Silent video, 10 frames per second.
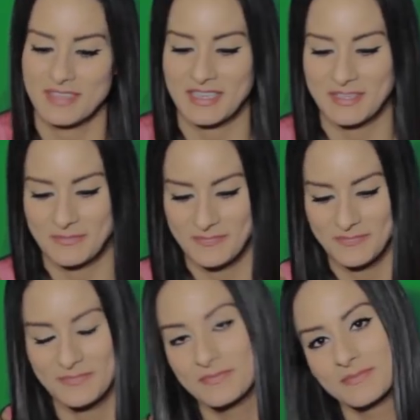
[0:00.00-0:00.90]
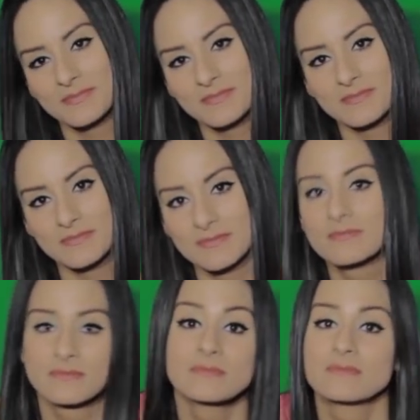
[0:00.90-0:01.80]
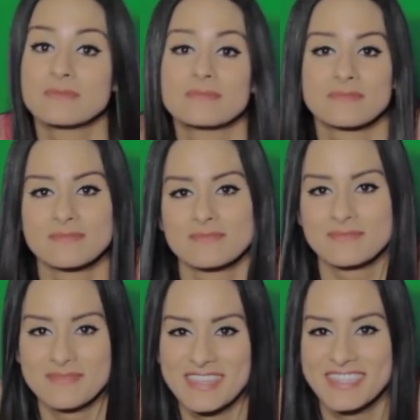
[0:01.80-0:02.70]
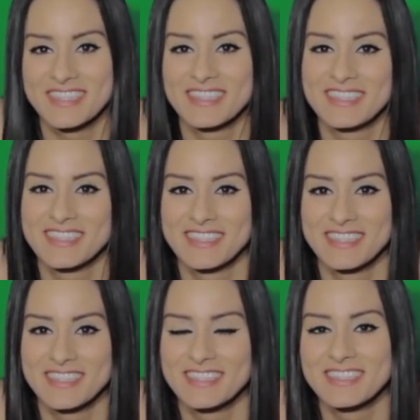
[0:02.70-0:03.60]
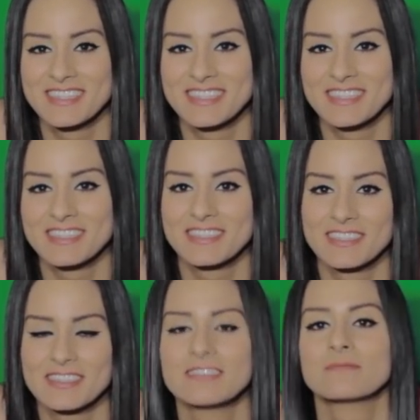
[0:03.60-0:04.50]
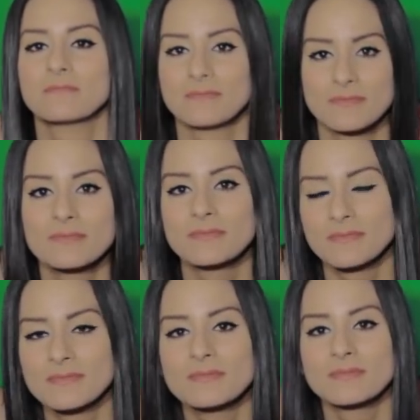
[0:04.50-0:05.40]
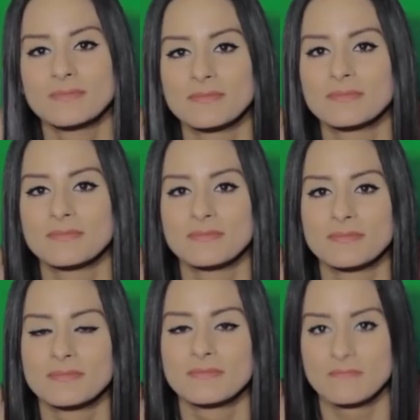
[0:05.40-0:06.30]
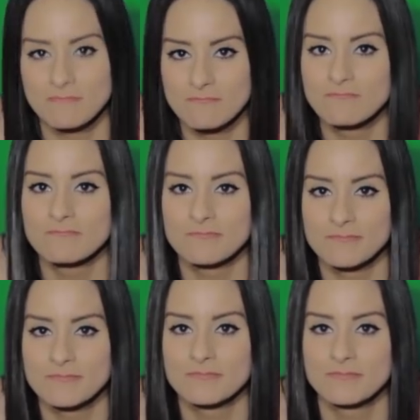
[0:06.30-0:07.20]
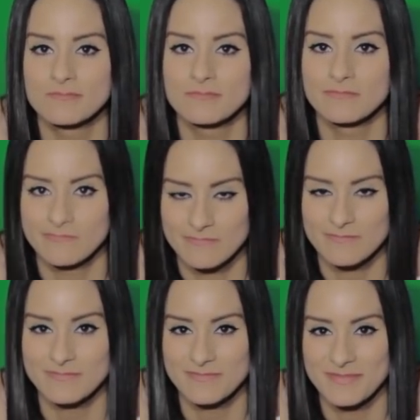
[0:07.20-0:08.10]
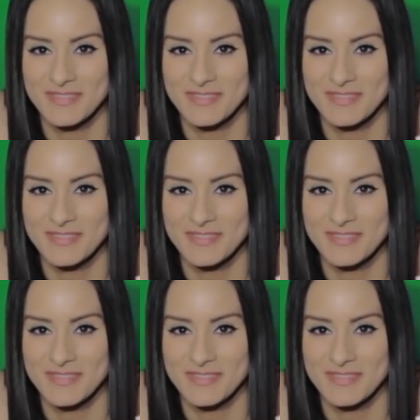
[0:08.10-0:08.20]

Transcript: And they're great quality leather boots. And once again, you can get these from Aniki Cosplay on Facebook. Link is in the description box.